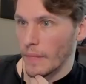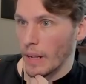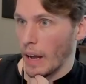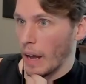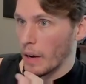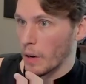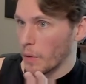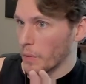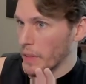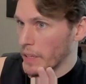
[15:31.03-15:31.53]

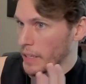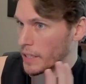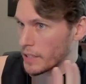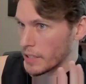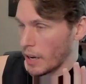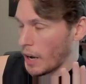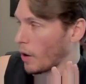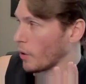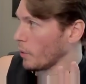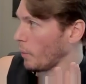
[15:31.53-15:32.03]
I don't think it's
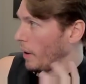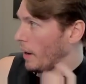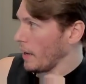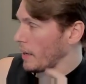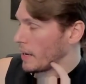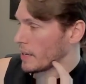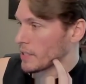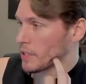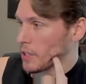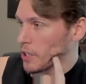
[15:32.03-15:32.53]
all the way at
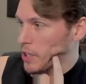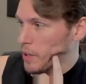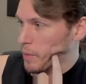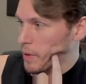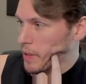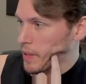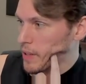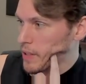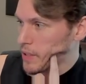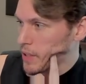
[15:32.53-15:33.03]
S tier, but
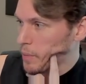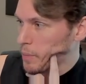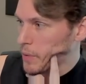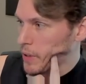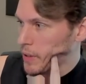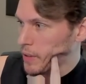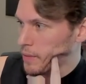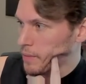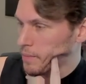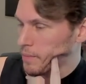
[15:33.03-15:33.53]
I think it's up
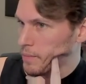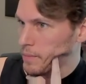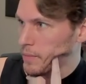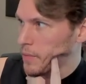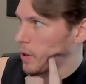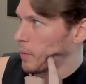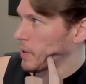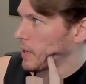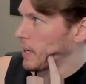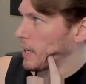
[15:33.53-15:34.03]
there.
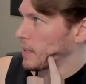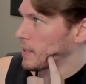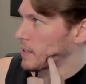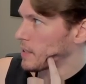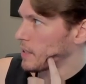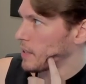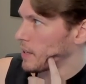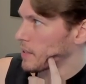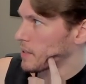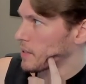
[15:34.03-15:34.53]
Oh, we can't
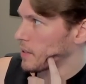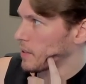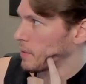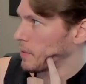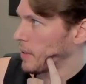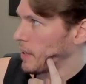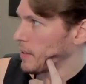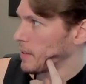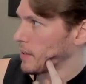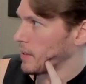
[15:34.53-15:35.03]
see S tier. Well,
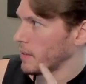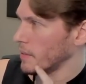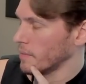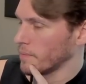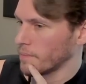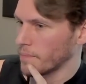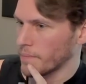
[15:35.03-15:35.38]
now you can.